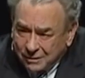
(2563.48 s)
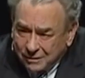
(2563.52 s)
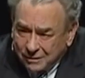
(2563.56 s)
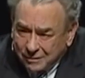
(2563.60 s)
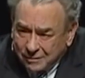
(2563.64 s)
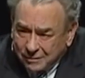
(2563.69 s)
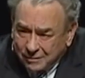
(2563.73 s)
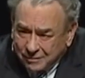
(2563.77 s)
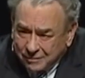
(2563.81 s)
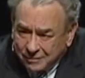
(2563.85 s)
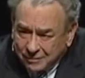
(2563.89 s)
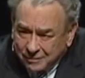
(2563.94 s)

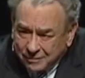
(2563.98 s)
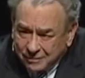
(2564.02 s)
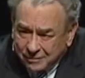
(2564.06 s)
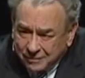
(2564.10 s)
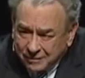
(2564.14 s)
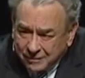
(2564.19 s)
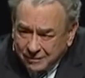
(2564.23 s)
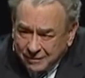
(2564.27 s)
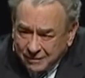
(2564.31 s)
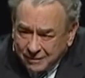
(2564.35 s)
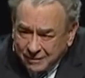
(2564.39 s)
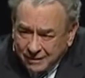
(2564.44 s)

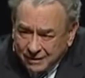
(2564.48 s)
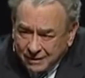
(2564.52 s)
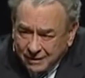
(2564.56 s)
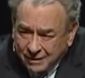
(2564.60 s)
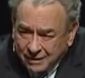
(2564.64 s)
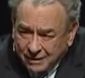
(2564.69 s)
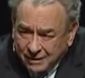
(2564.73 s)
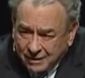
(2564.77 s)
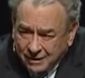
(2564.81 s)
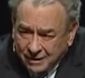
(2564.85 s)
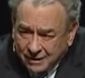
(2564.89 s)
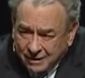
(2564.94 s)

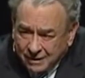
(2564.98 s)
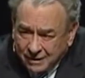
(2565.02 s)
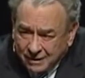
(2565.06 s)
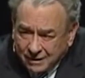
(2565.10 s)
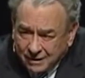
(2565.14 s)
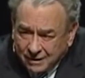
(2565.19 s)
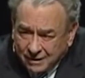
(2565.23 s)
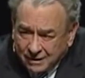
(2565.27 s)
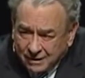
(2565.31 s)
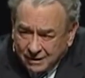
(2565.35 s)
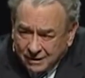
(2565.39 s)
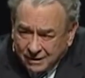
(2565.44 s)

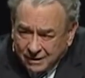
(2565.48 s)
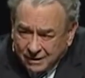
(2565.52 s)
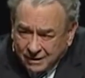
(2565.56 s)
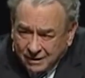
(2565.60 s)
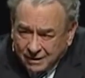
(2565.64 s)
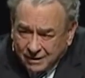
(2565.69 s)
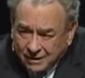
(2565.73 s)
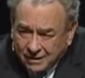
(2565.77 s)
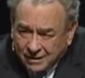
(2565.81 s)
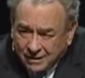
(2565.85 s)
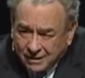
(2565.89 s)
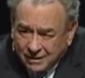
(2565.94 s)

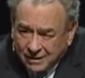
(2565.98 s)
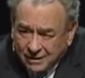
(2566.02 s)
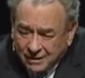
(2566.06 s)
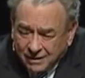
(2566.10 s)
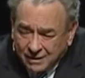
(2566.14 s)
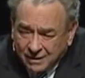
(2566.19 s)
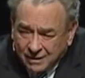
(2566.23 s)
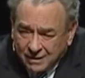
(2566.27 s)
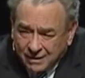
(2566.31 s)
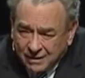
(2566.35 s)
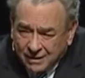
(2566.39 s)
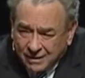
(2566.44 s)

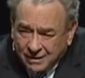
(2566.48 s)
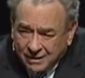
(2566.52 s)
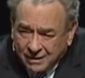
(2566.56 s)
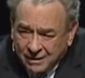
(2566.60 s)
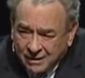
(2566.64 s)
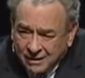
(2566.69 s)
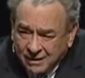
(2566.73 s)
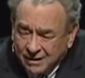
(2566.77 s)
Nobody speaks.